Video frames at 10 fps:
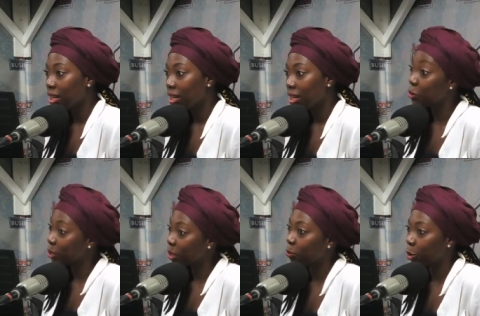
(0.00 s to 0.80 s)
I know
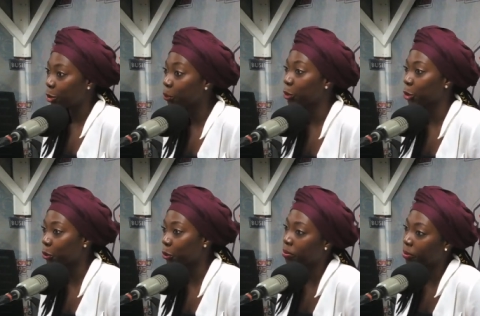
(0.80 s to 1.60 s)
someone who will know
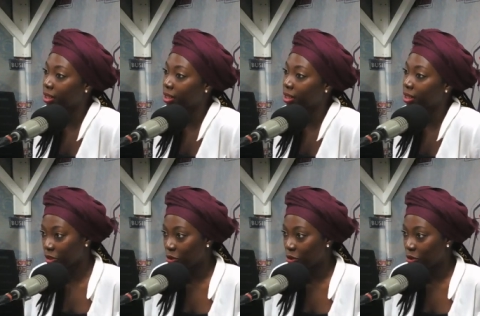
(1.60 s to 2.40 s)
somebody in a country.